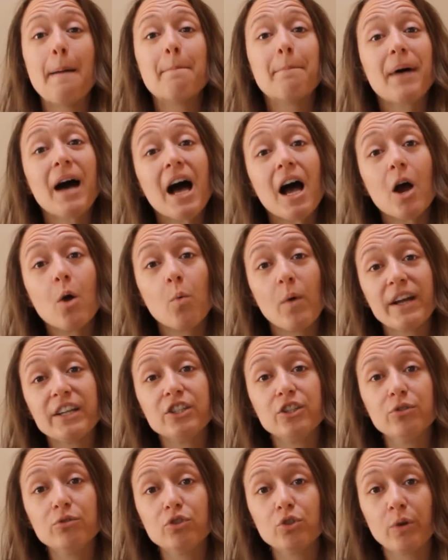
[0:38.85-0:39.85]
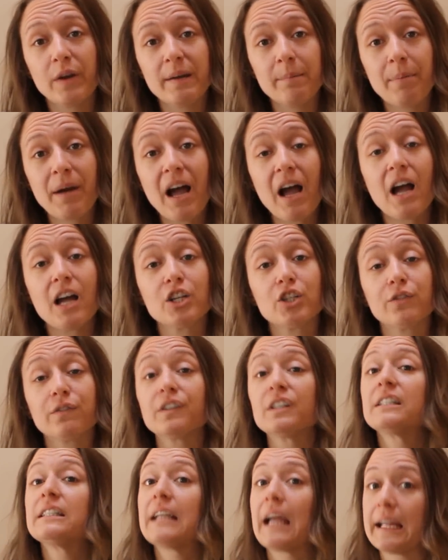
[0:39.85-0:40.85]
But when you join Posh
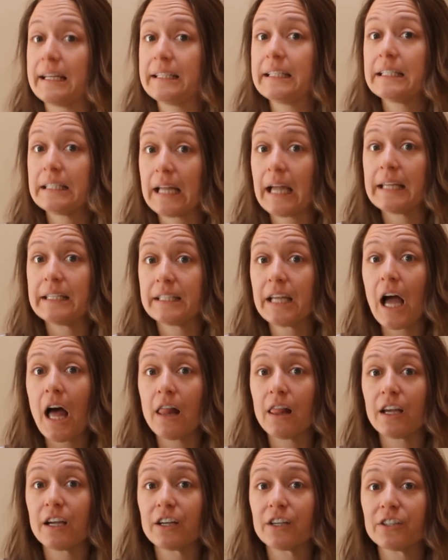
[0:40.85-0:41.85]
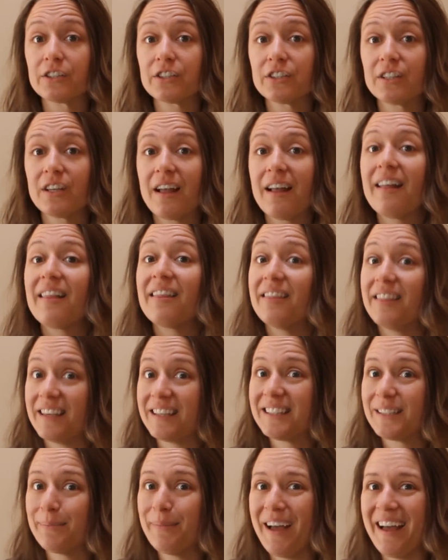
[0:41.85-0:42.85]
for $99
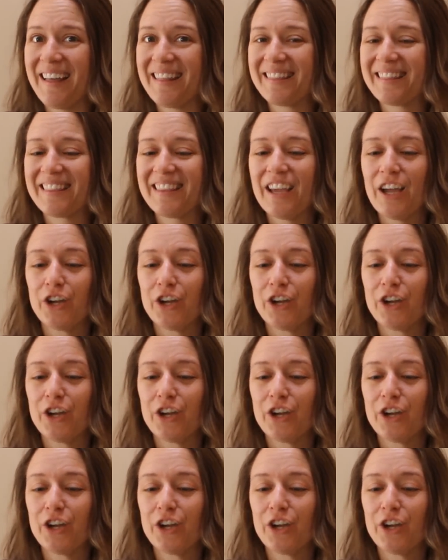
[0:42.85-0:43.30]
this month,